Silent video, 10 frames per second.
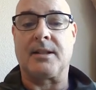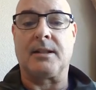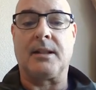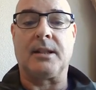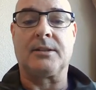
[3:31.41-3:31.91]

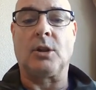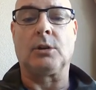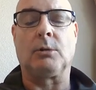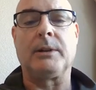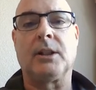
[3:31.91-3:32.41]
Uh, in
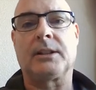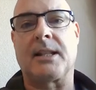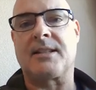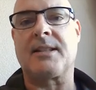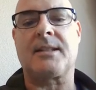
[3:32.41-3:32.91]
total, we looked
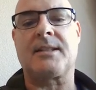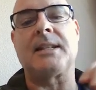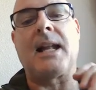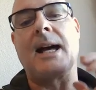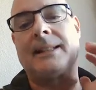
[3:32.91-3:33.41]
at
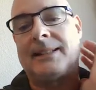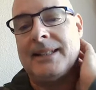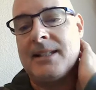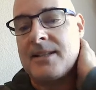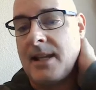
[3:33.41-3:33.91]
69
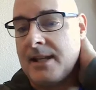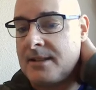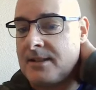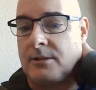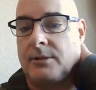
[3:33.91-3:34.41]
leak
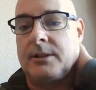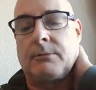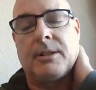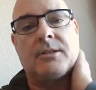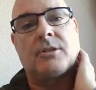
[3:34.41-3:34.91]
sites during the
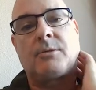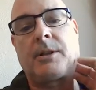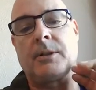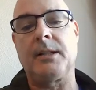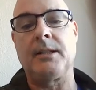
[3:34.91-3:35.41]
research
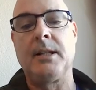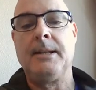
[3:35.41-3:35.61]
period.